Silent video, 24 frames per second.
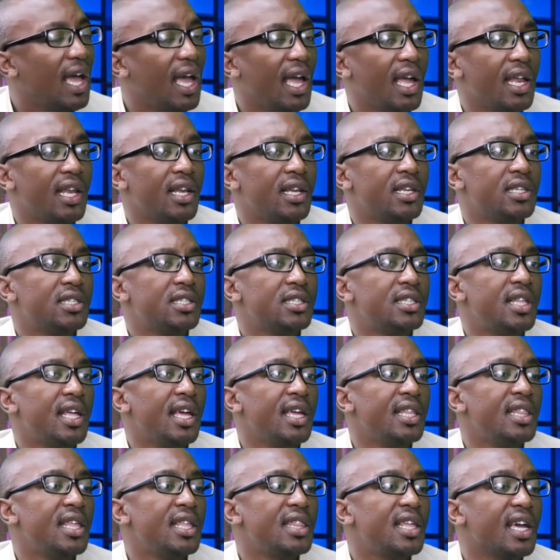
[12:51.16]
and
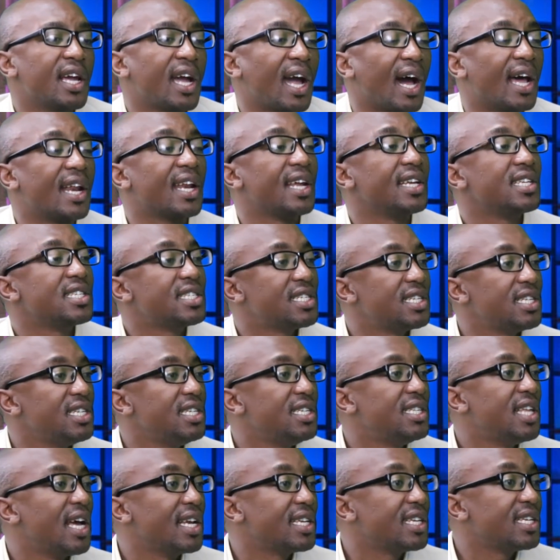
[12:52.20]
the
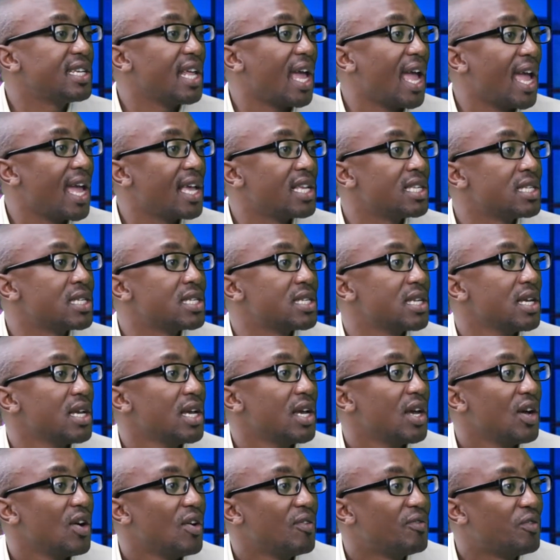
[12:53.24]
guarantee that it has
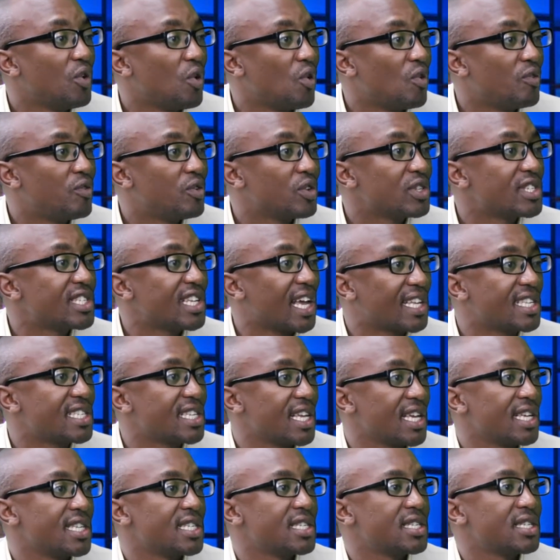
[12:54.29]
for
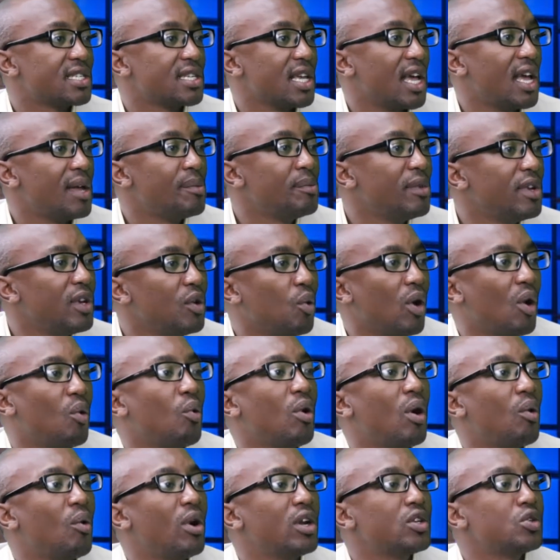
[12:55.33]
success. I mean,
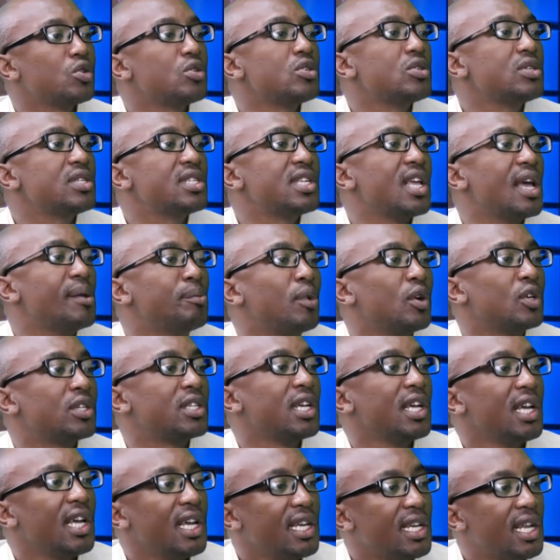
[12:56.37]
what did you say about
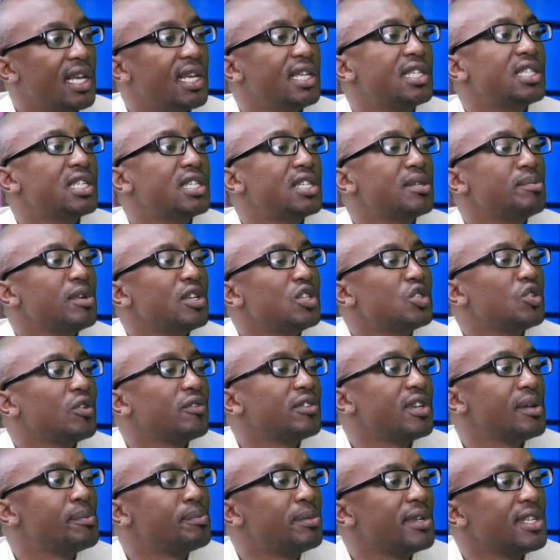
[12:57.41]
the legitimacy
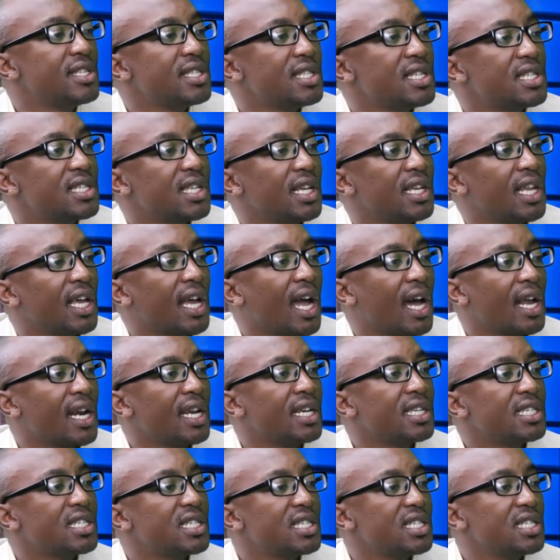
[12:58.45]
of the business and the
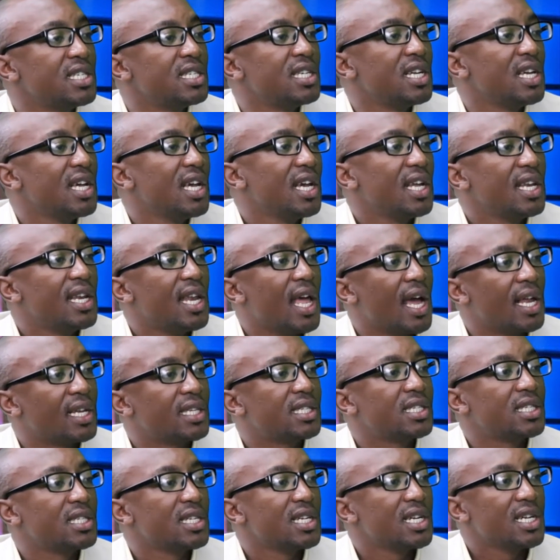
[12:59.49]
guarantee
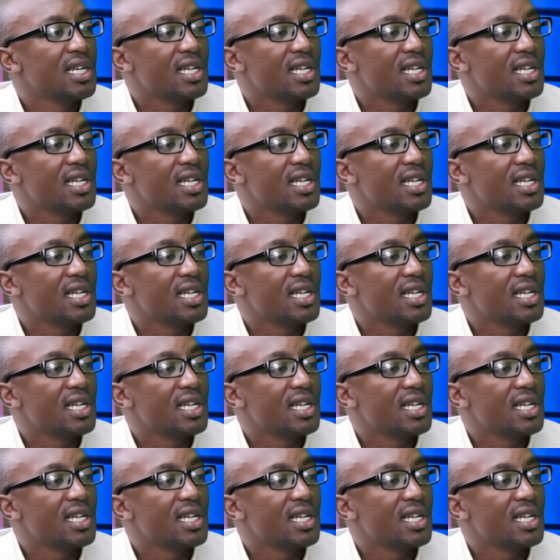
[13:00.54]
that